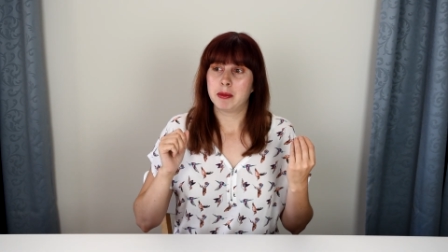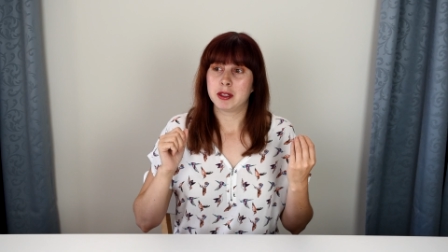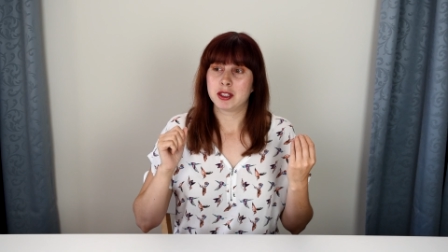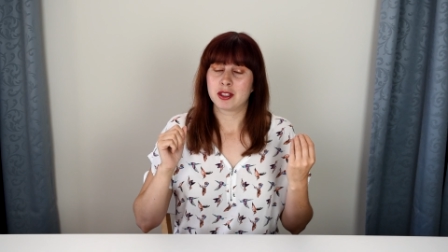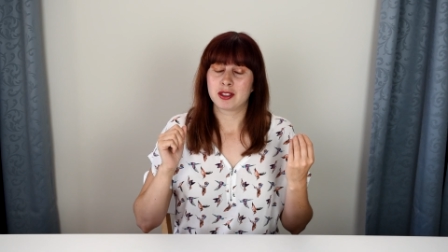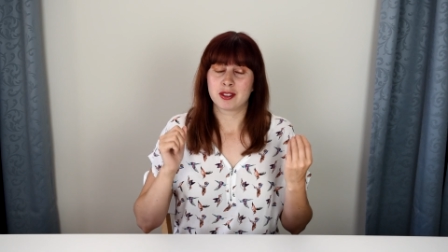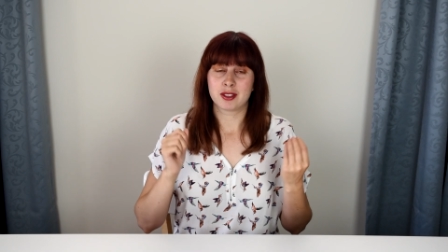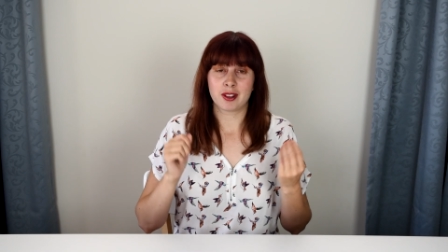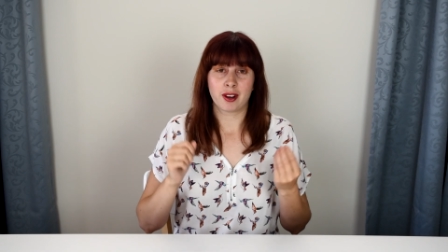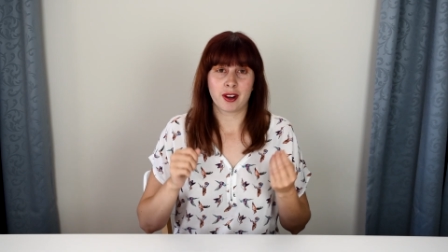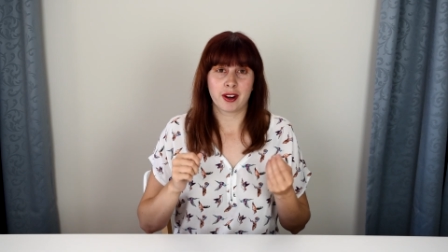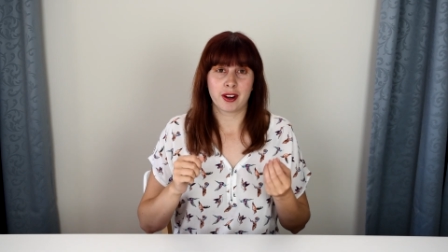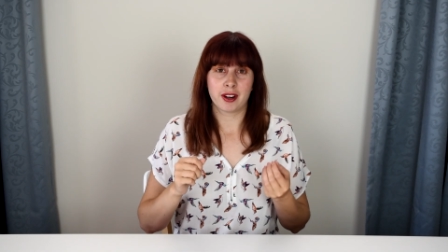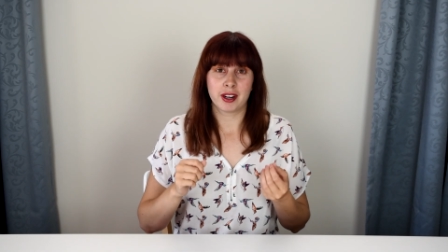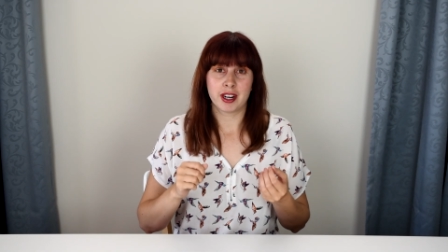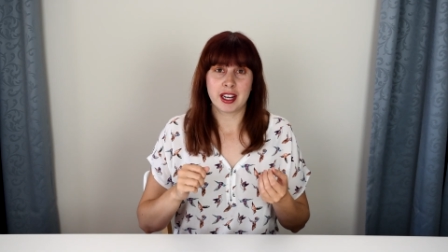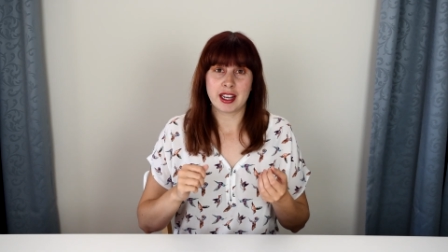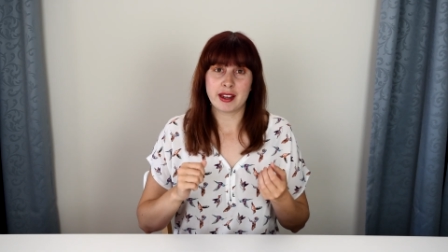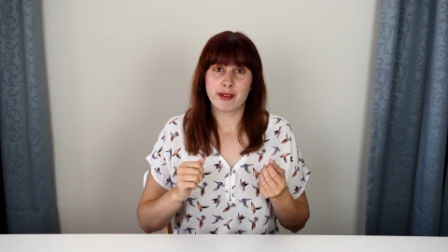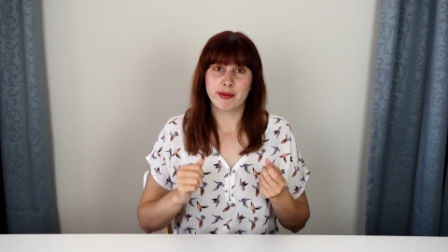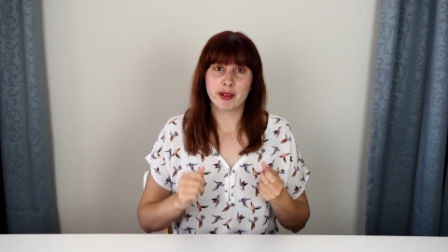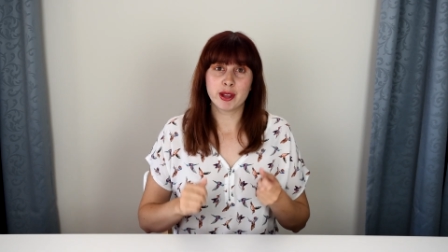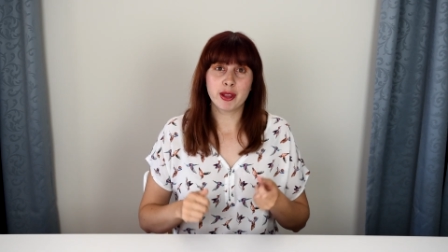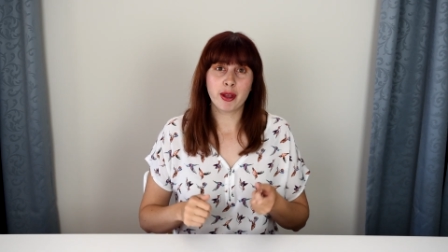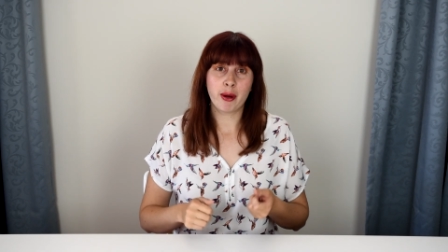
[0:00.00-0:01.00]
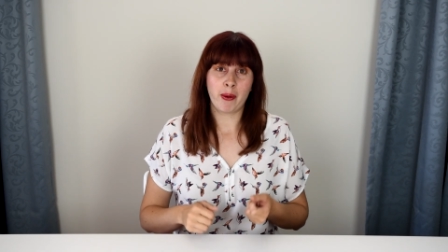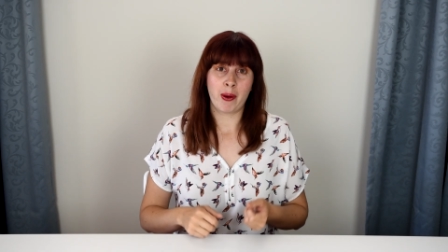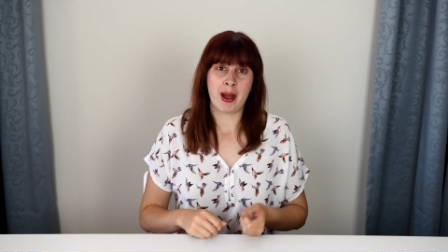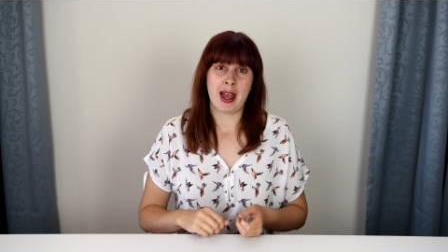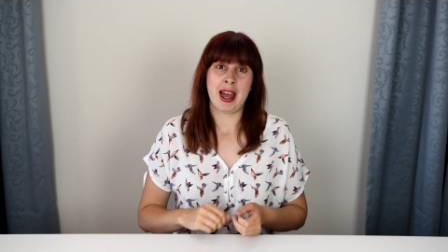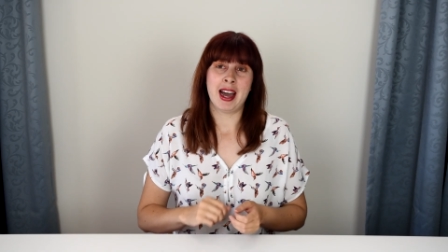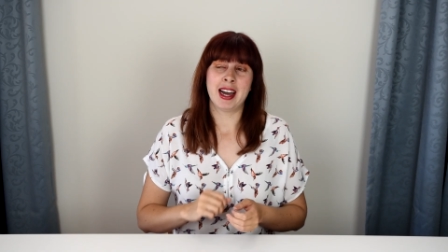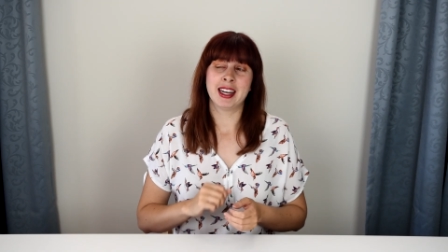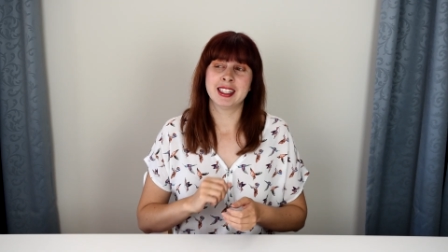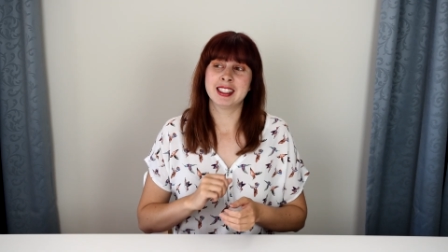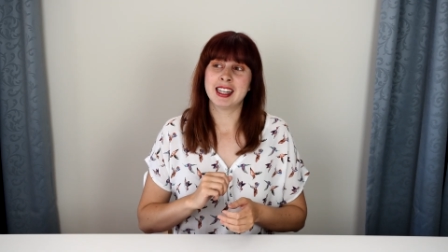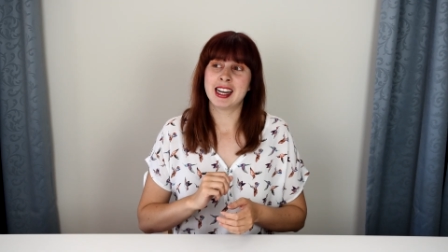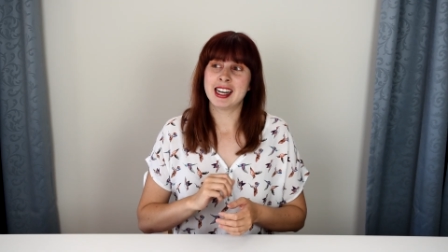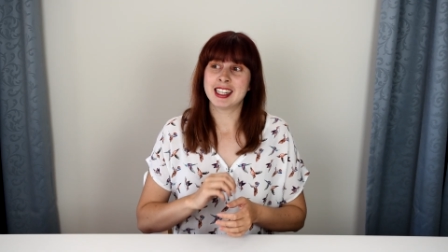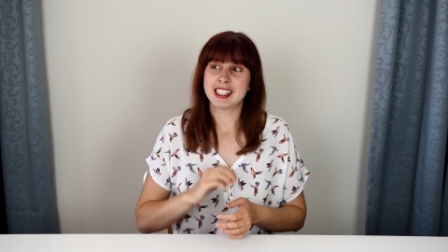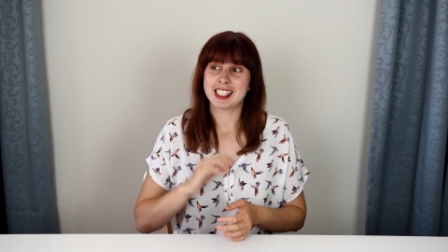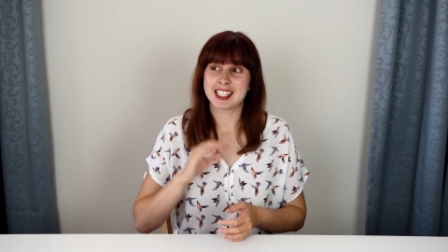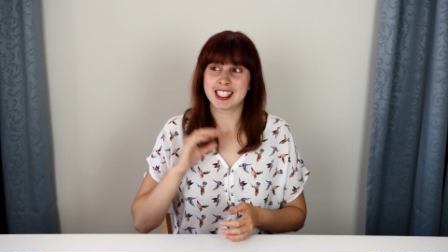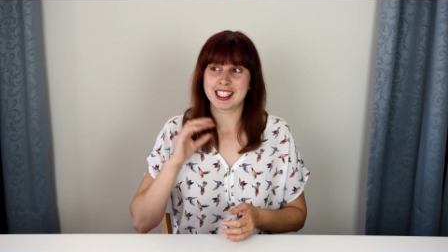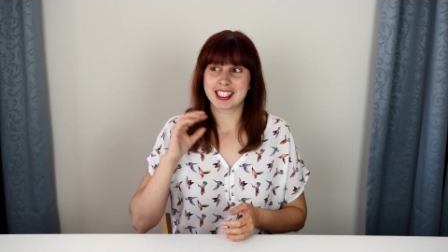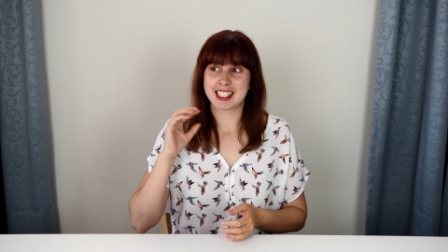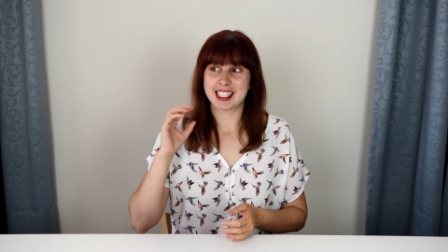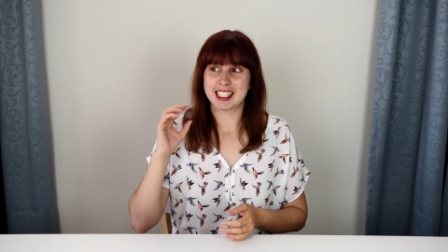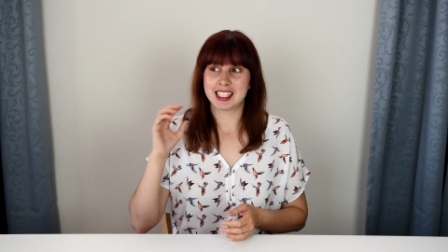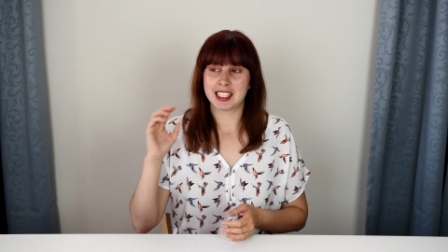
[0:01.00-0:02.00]
So even though I hadn't
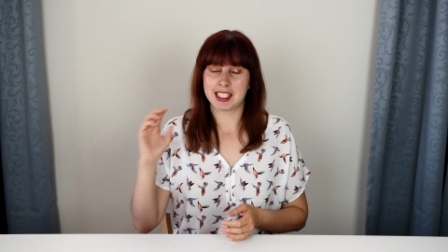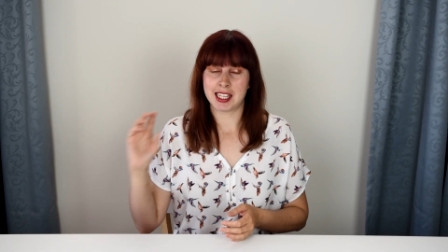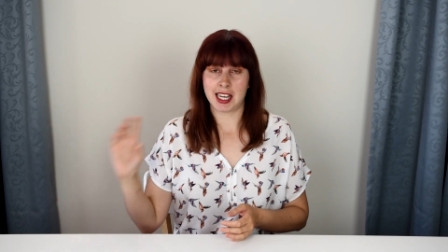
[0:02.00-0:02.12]
actually